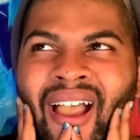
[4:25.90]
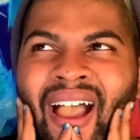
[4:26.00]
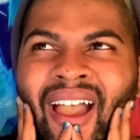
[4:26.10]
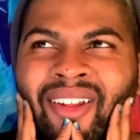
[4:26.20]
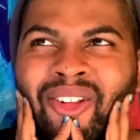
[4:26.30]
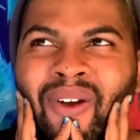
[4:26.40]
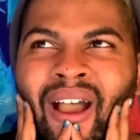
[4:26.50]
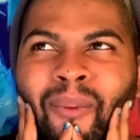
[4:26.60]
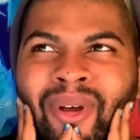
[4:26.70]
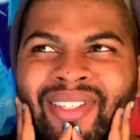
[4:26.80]
I don't know.
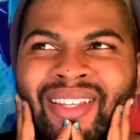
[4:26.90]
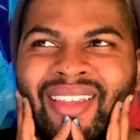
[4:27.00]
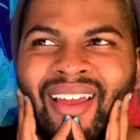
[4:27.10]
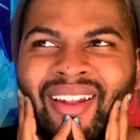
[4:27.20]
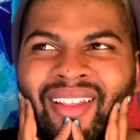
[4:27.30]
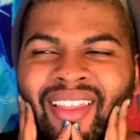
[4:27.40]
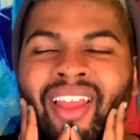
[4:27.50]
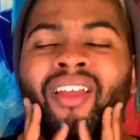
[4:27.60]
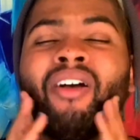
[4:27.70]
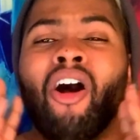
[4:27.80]
I wasn't getting,
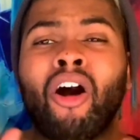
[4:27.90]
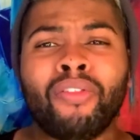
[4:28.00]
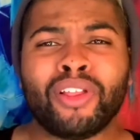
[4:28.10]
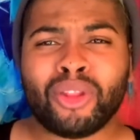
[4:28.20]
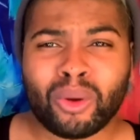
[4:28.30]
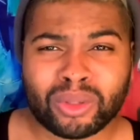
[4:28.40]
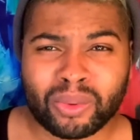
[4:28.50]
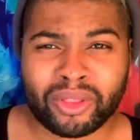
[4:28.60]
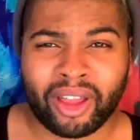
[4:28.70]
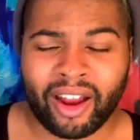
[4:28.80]
like, all the notes
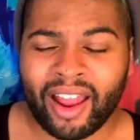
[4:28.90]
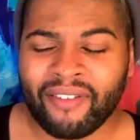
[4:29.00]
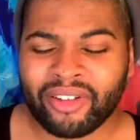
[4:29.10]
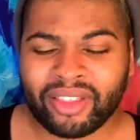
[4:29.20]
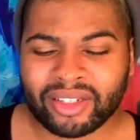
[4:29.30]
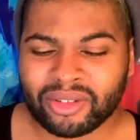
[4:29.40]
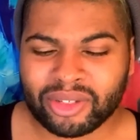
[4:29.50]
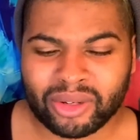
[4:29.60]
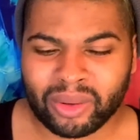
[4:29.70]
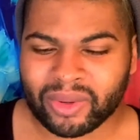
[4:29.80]
were there. Everything she was
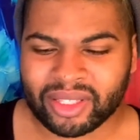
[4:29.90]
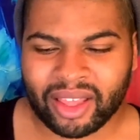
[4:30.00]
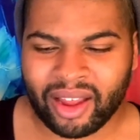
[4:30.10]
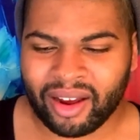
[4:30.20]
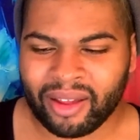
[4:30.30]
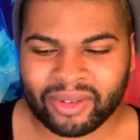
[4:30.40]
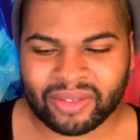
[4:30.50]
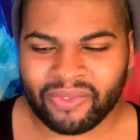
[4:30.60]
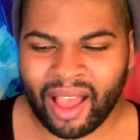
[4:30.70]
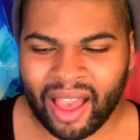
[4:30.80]
doing was there. It was
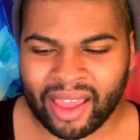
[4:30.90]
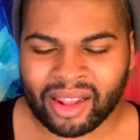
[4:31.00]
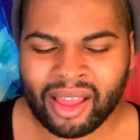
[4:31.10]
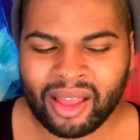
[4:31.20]
fine.